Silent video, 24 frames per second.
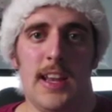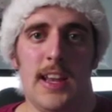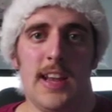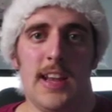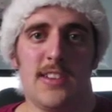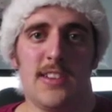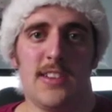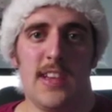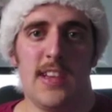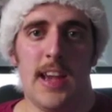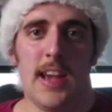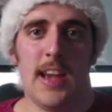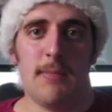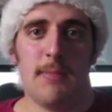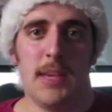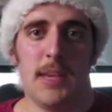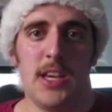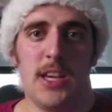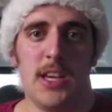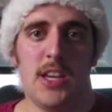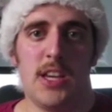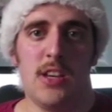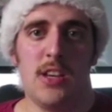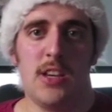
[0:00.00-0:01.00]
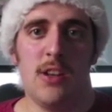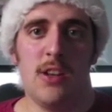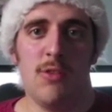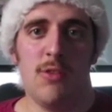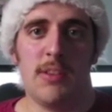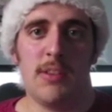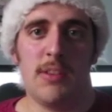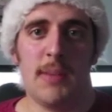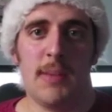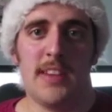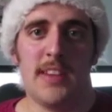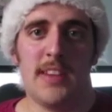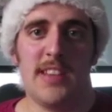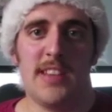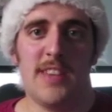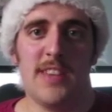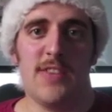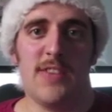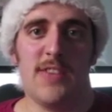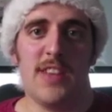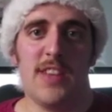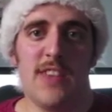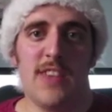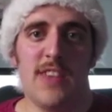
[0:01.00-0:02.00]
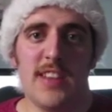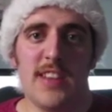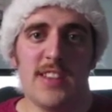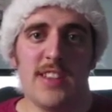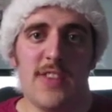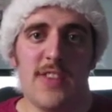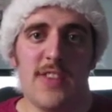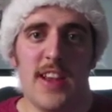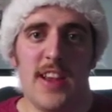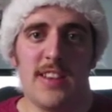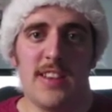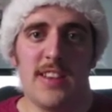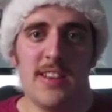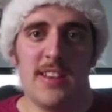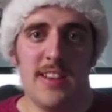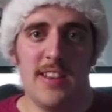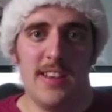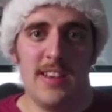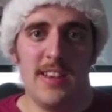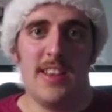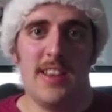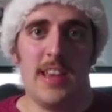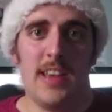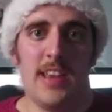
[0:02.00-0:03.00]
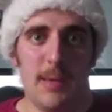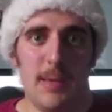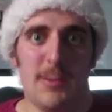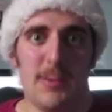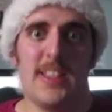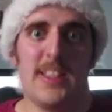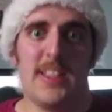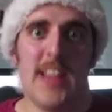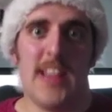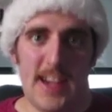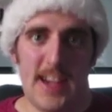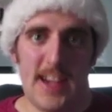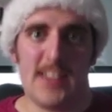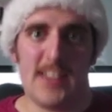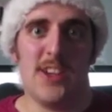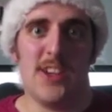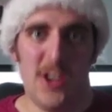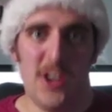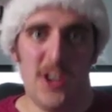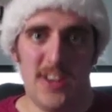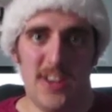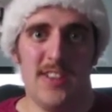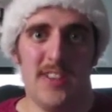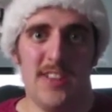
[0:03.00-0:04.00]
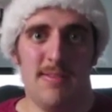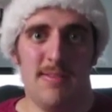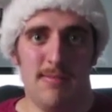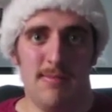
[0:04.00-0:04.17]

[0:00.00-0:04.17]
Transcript: it actually had me glued to my seat for the rest of it. It was that good.